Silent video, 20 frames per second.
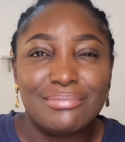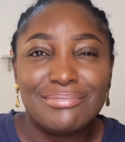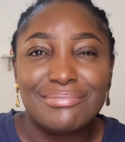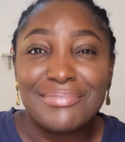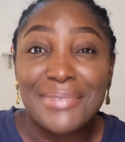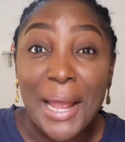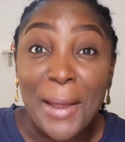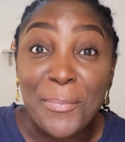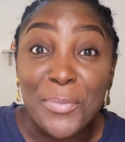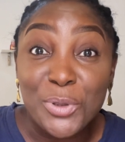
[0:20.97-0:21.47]

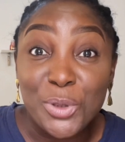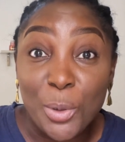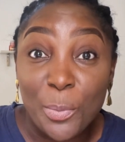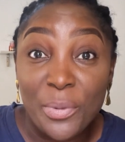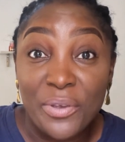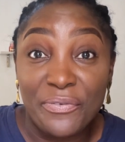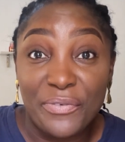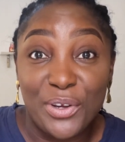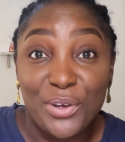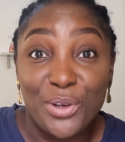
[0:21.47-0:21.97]
I put up a
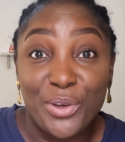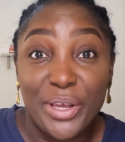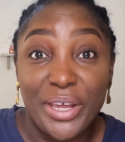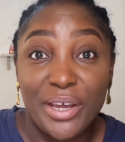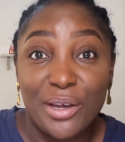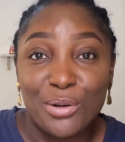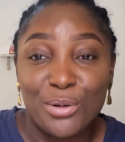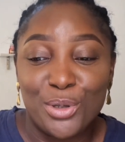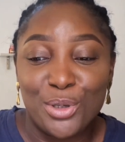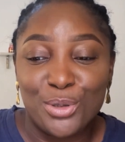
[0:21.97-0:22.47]
video
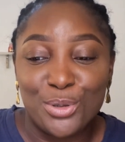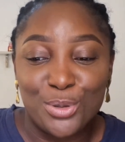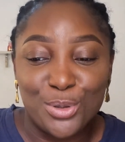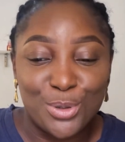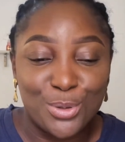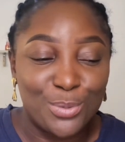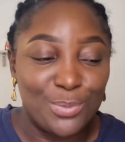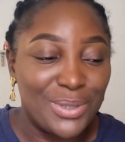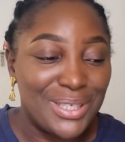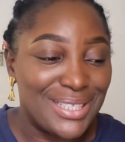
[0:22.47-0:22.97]
here on
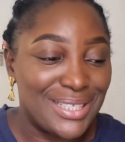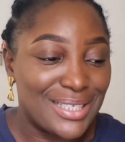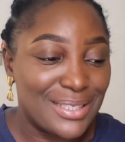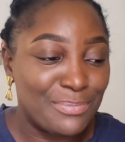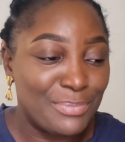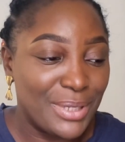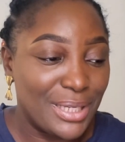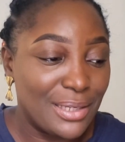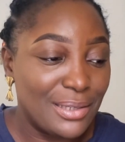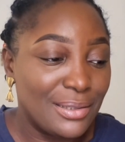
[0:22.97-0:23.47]
YouTube. It's
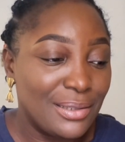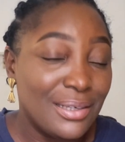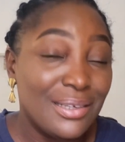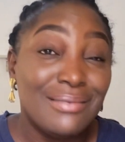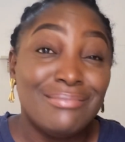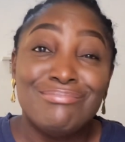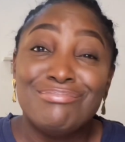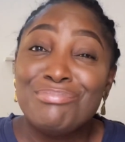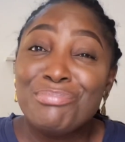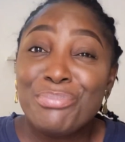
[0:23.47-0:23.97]
been
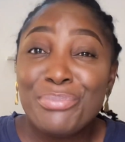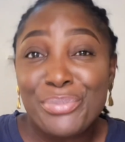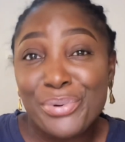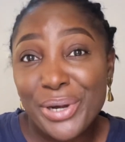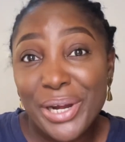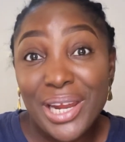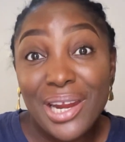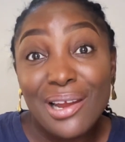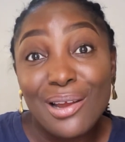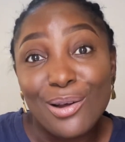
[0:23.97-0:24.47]

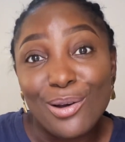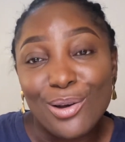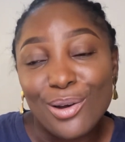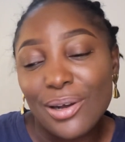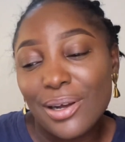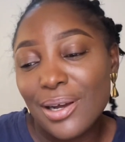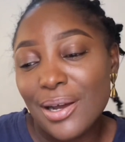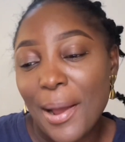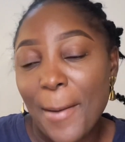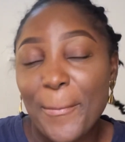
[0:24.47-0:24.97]
pretty
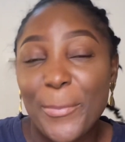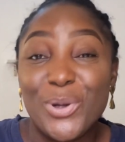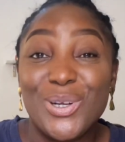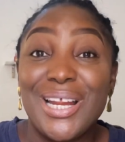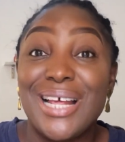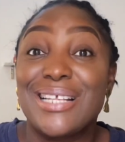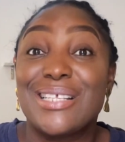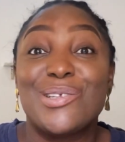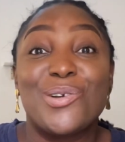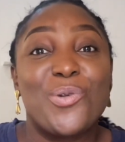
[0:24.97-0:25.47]
long, but
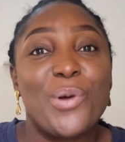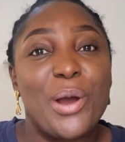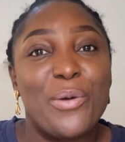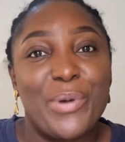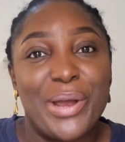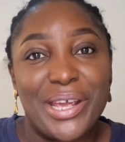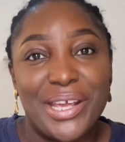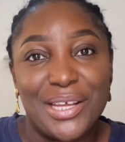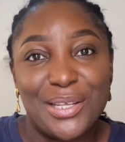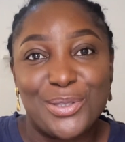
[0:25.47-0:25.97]
that's not why
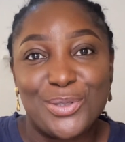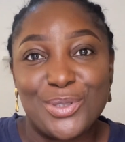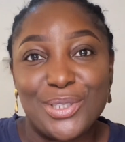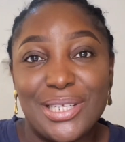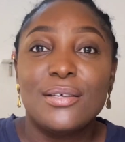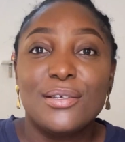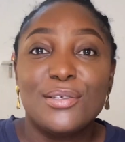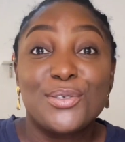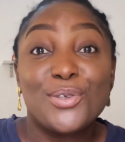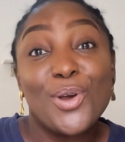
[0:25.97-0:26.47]
we're here
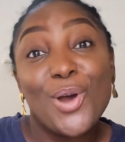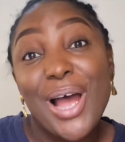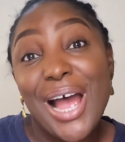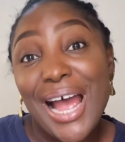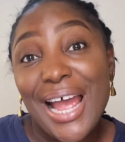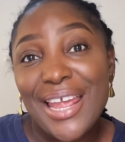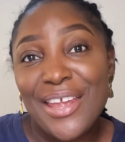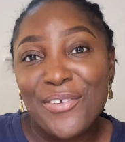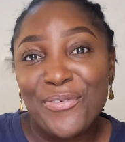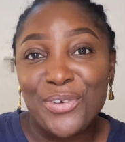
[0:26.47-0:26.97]
today. So
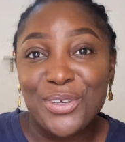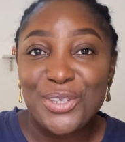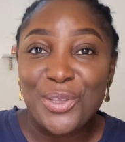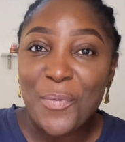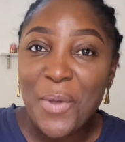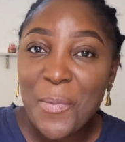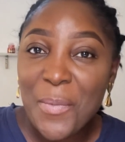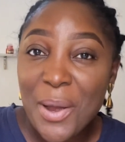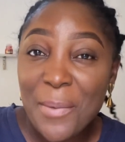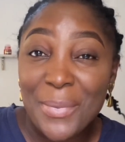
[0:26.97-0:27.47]
hi, if you're
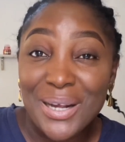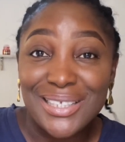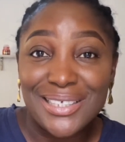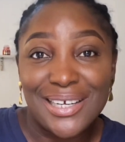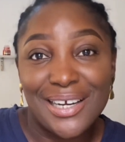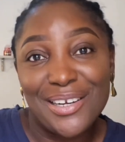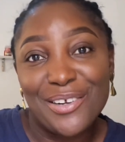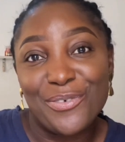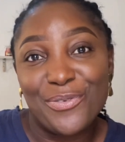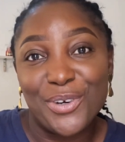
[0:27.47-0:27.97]
stopping by my
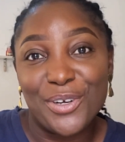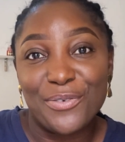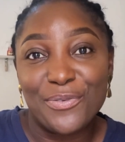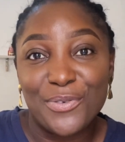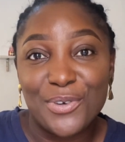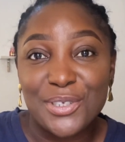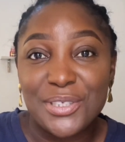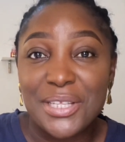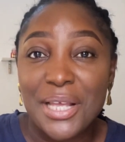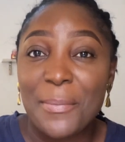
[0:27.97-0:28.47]
channel for the
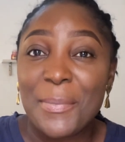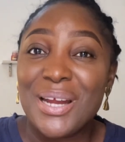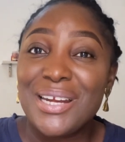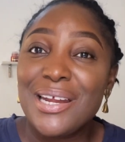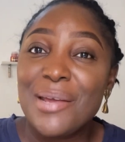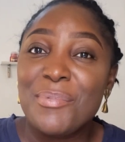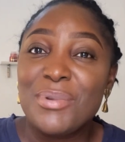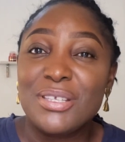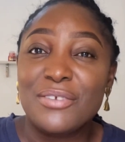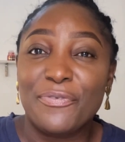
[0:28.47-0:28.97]
first time, my
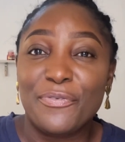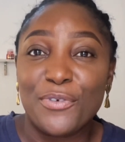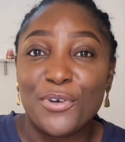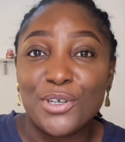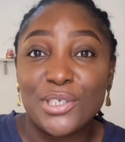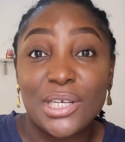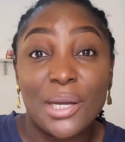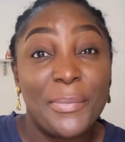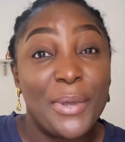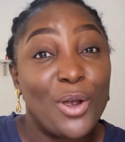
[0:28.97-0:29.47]
name is
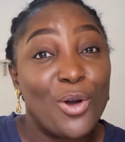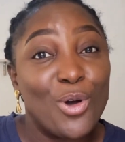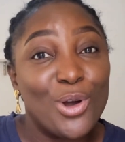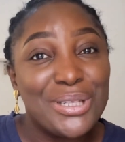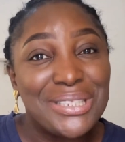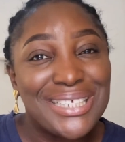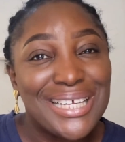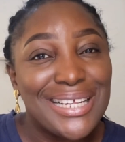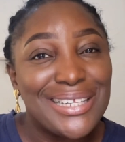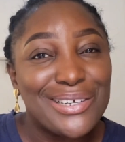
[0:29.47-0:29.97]
Voj. I'm a
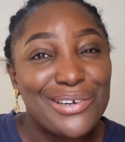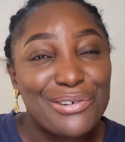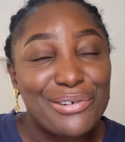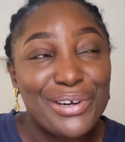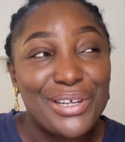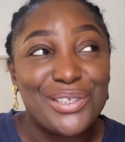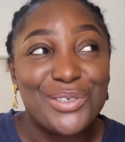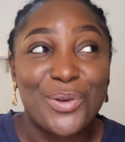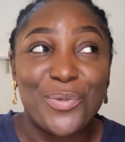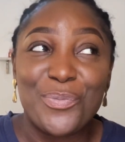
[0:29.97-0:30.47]
content
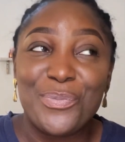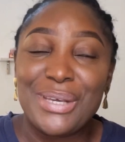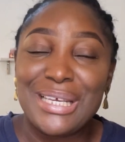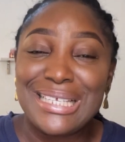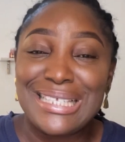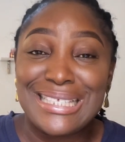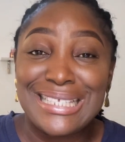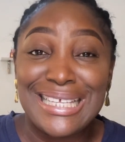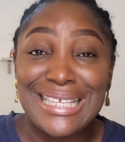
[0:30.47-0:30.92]
creator based